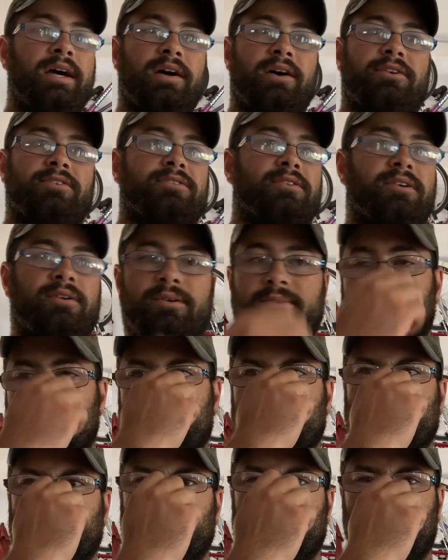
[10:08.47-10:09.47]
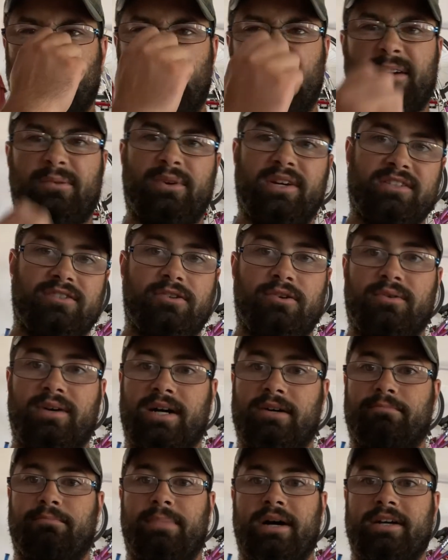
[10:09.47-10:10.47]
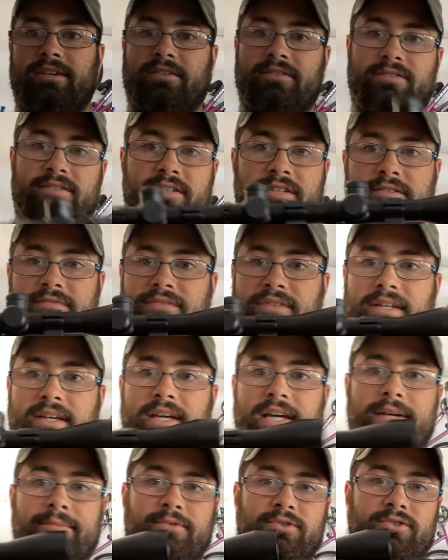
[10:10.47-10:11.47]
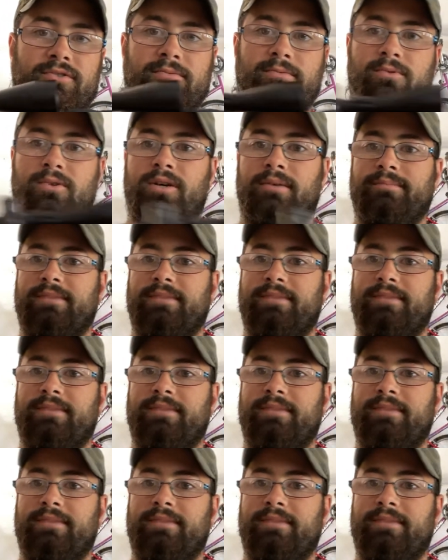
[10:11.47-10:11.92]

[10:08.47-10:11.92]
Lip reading: So anyways, go out and buy yourself a Gamo Swarm.